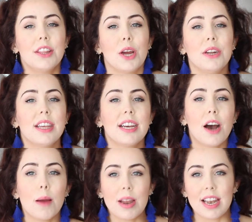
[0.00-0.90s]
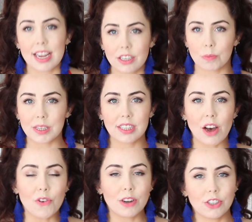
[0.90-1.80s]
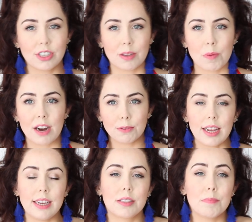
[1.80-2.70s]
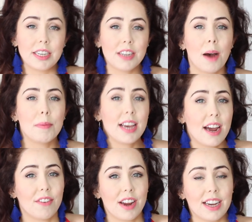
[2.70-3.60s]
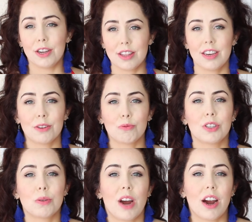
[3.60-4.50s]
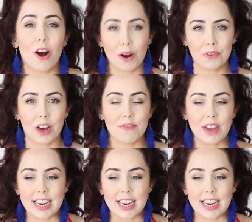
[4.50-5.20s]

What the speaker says: The only thing I'm a little bit self-conscious about is my tummy area. I don't think I'd want to wear it after I've